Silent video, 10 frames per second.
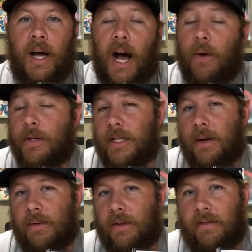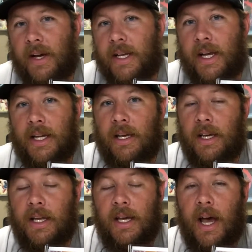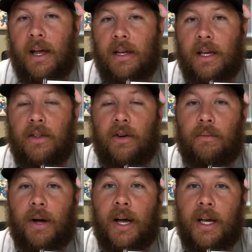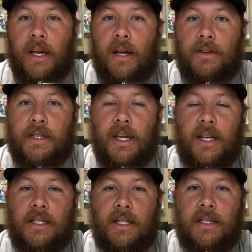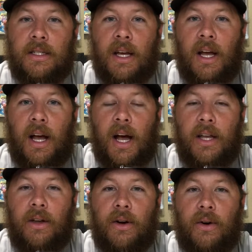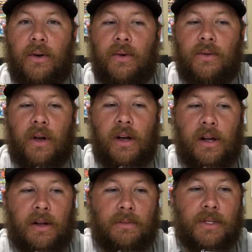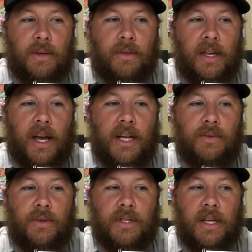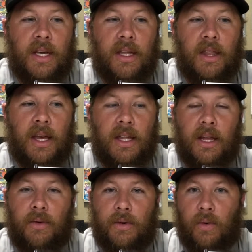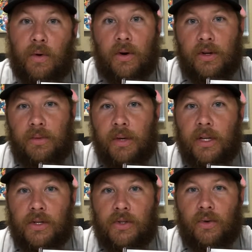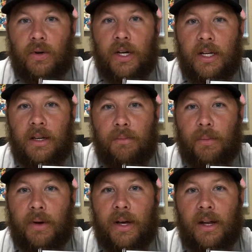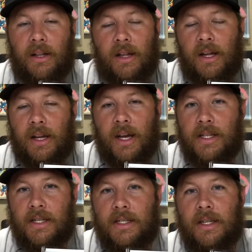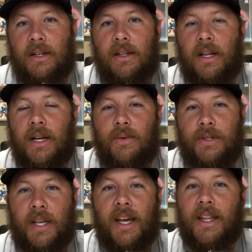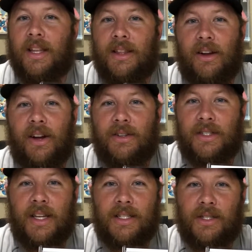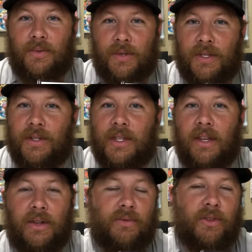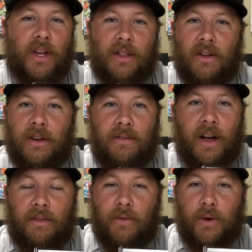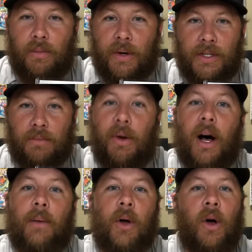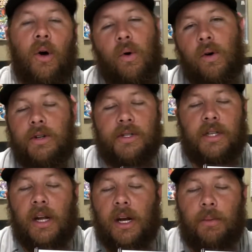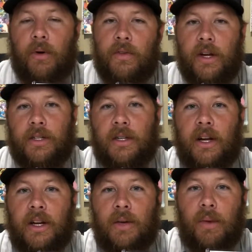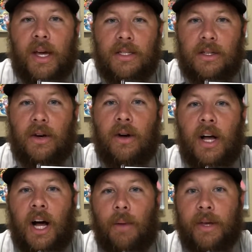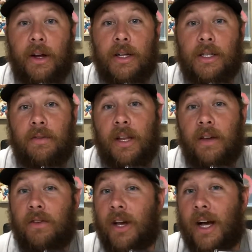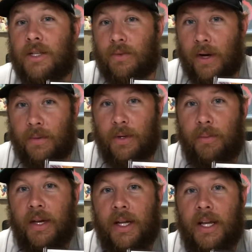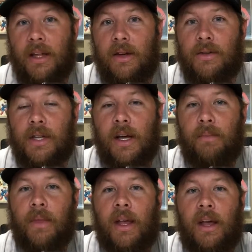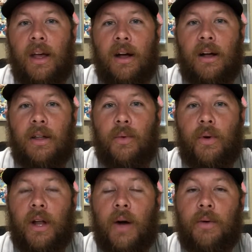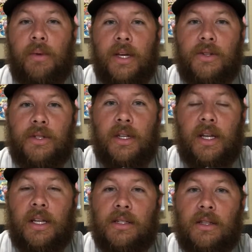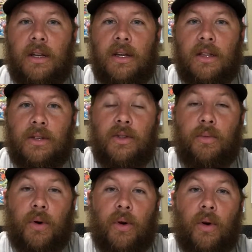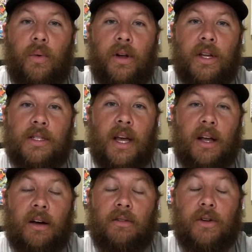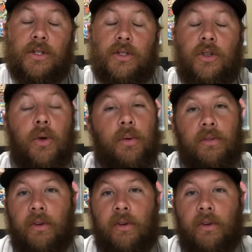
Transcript: I wasn't able to find any at either of my LCSs. I know some of the guys were saying that they were ordered to be destroyed, but a lot of guys I've seen online were saying that their LCSs were still selling them for like 35, 40 bucks a pop, or just sending them over there to their eBay. So I'm curious if any of you guys were able to pick any of those up. The one I would be interested in is the Supergirl one, because that cover is super